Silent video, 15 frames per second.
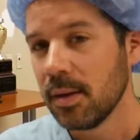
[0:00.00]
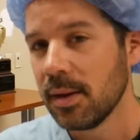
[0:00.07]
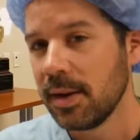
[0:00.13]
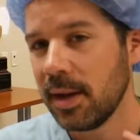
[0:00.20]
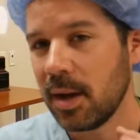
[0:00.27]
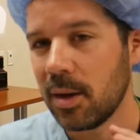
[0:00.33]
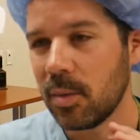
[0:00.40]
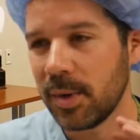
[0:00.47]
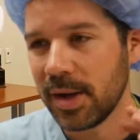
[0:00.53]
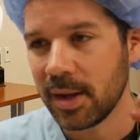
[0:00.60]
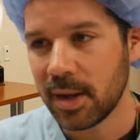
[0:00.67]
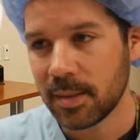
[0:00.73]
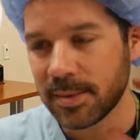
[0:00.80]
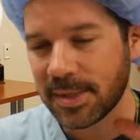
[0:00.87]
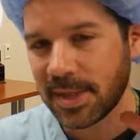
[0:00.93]
Now when it
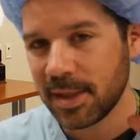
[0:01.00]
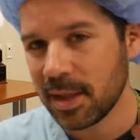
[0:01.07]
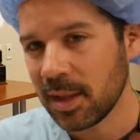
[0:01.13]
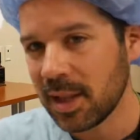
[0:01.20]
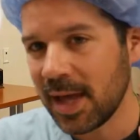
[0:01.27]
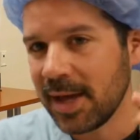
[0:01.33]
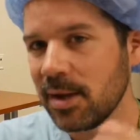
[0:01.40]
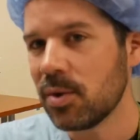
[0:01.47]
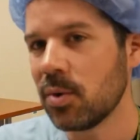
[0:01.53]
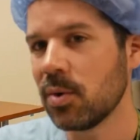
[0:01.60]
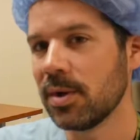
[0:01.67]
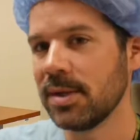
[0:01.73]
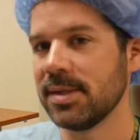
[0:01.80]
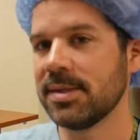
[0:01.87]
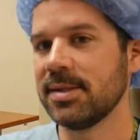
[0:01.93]
comes to the light
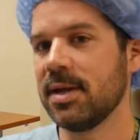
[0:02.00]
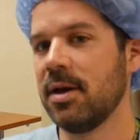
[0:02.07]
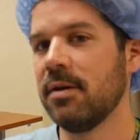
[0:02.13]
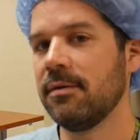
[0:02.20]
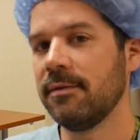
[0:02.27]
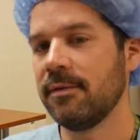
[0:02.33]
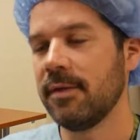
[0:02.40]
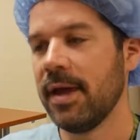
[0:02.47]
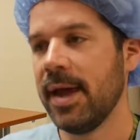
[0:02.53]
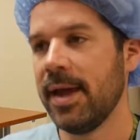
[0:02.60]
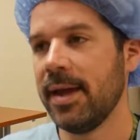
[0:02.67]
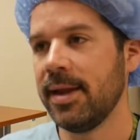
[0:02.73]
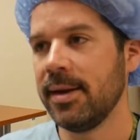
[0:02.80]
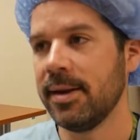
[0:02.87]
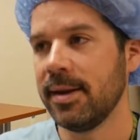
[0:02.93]
cord itself
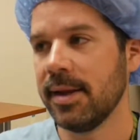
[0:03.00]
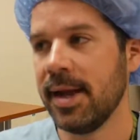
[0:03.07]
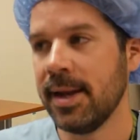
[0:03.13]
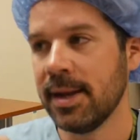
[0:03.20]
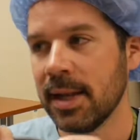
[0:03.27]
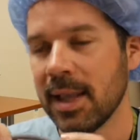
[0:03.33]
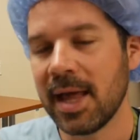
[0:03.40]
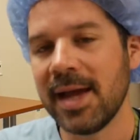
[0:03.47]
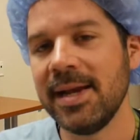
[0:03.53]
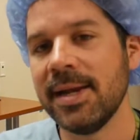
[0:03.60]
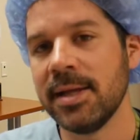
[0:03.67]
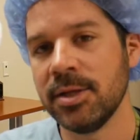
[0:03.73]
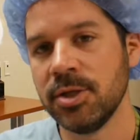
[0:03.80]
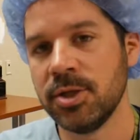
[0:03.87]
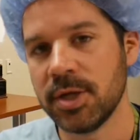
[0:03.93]
and light
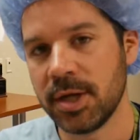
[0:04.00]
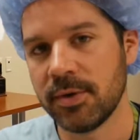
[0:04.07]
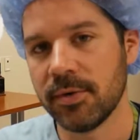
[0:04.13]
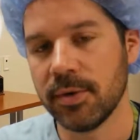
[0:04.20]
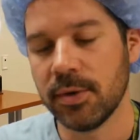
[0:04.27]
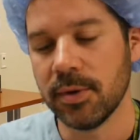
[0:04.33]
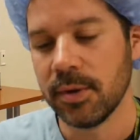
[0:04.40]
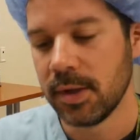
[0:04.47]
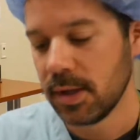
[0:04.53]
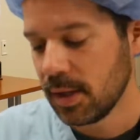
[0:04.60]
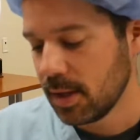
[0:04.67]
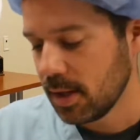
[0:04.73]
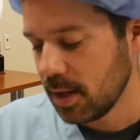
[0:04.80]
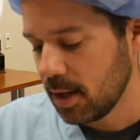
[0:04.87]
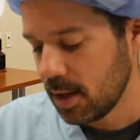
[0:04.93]
in general,
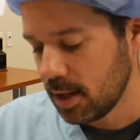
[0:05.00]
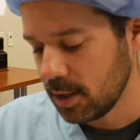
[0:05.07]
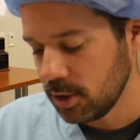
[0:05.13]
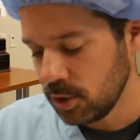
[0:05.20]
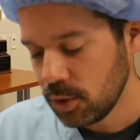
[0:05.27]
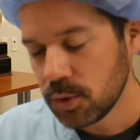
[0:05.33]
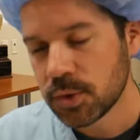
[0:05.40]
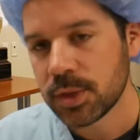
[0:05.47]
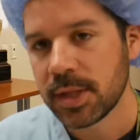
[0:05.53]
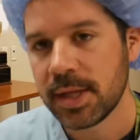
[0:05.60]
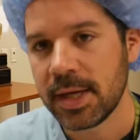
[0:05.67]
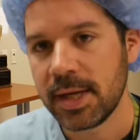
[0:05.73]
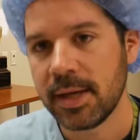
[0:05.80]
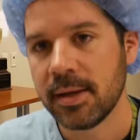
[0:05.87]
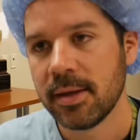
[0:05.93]

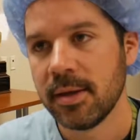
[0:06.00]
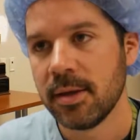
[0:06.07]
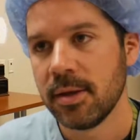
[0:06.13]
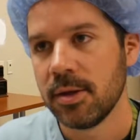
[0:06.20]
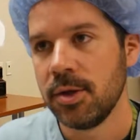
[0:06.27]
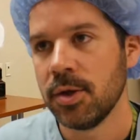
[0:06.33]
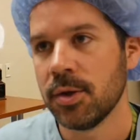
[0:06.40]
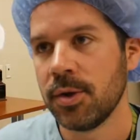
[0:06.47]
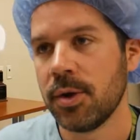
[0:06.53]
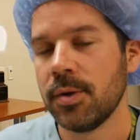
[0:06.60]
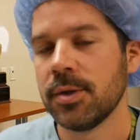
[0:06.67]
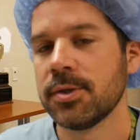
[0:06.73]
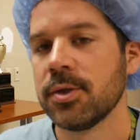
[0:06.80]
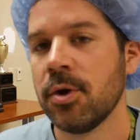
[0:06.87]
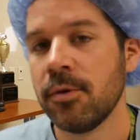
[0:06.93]
usually you'll
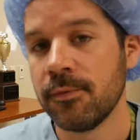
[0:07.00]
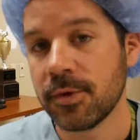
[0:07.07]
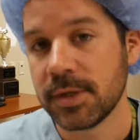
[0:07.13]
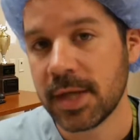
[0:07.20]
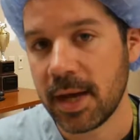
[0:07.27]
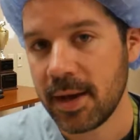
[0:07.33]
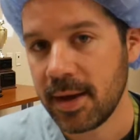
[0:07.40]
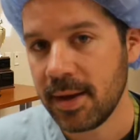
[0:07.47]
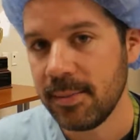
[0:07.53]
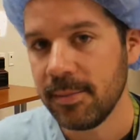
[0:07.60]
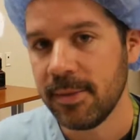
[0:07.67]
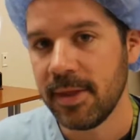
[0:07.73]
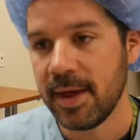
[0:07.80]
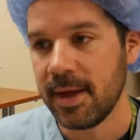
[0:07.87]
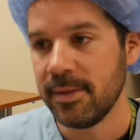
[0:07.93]
notice over time
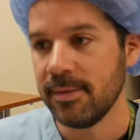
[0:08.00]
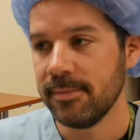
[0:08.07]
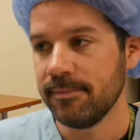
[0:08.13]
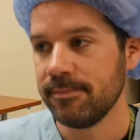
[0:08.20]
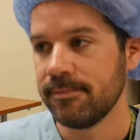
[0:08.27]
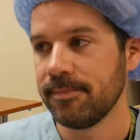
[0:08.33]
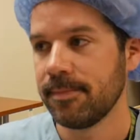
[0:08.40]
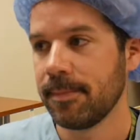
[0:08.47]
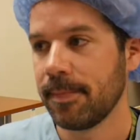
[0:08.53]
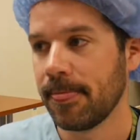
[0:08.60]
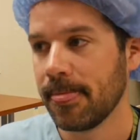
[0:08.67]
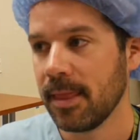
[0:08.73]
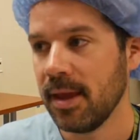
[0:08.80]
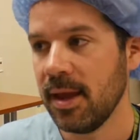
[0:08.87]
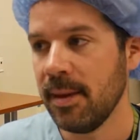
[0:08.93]
that
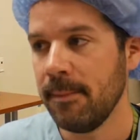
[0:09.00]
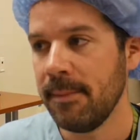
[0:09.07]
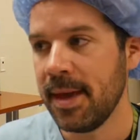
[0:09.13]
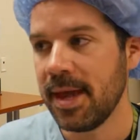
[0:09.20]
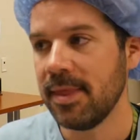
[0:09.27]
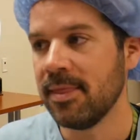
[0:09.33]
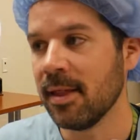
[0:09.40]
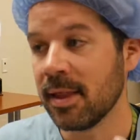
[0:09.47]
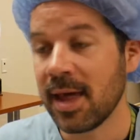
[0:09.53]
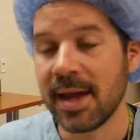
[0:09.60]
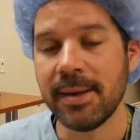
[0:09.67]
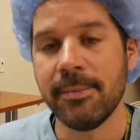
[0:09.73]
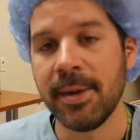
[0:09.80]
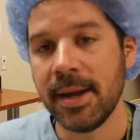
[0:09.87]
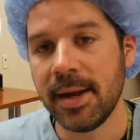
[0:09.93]
the
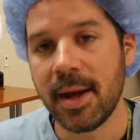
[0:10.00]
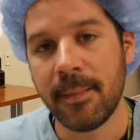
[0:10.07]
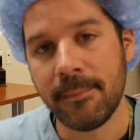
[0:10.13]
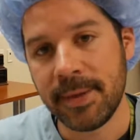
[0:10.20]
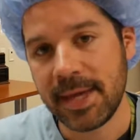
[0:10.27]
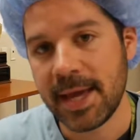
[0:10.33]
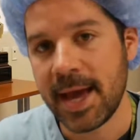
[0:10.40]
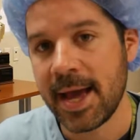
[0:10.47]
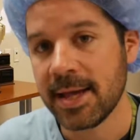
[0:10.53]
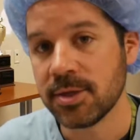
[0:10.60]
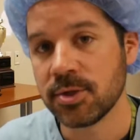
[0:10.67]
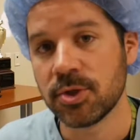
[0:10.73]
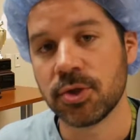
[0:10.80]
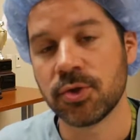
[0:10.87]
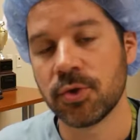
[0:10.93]
light may not be as
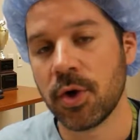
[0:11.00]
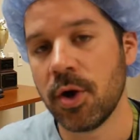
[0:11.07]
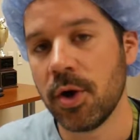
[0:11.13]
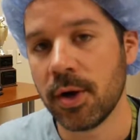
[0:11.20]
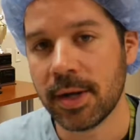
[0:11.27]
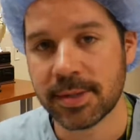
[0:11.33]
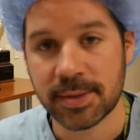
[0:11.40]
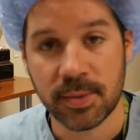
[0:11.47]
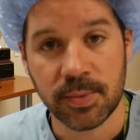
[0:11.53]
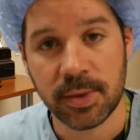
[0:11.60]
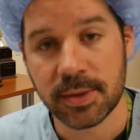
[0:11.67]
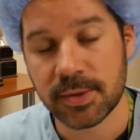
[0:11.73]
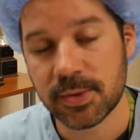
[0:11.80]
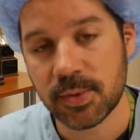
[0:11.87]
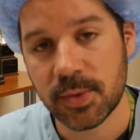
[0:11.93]
strong as it
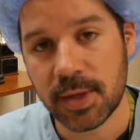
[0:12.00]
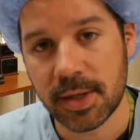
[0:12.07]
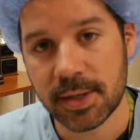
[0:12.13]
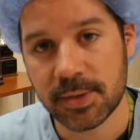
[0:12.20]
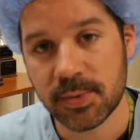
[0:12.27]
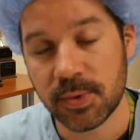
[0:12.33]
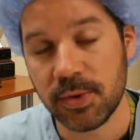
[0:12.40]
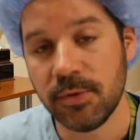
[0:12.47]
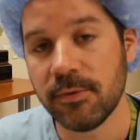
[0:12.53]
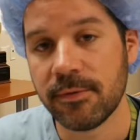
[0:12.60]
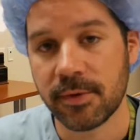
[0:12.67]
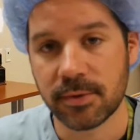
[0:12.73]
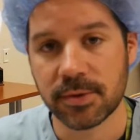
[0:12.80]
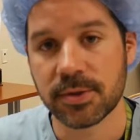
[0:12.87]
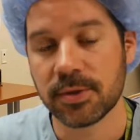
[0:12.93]
once was when you
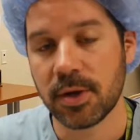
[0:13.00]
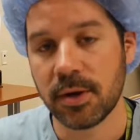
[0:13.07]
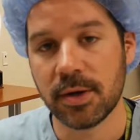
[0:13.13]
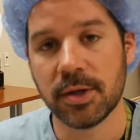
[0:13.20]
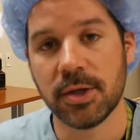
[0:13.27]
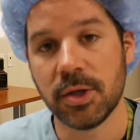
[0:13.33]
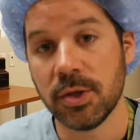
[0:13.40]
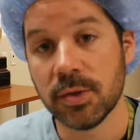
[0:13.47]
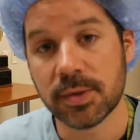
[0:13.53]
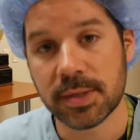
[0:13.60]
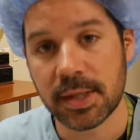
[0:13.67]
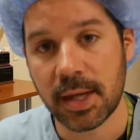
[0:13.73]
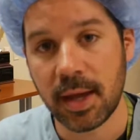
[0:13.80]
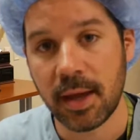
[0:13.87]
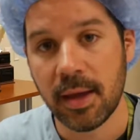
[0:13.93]
first started
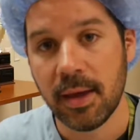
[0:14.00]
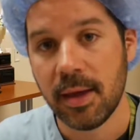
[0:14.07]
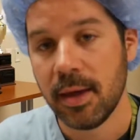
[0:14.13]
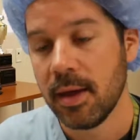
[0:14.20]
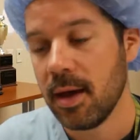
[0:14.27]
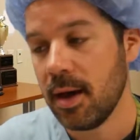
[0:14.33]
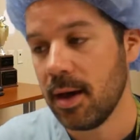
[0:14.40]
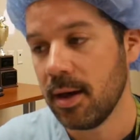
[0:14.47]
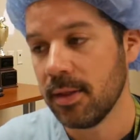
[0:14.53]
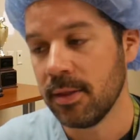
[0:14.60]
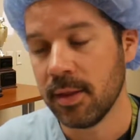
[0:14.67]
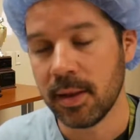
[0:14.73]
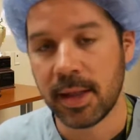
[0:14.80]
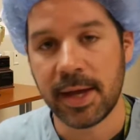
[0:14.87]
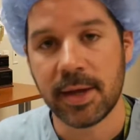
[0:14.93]
using
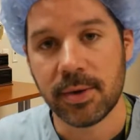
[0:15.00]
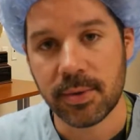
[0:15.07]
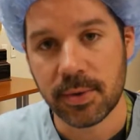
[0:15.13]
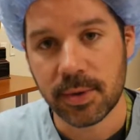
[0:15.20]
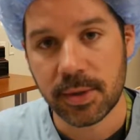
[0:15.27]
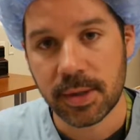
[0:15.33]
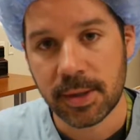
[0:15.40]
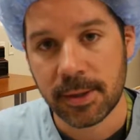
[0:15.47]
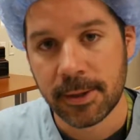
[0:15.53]
the light cord.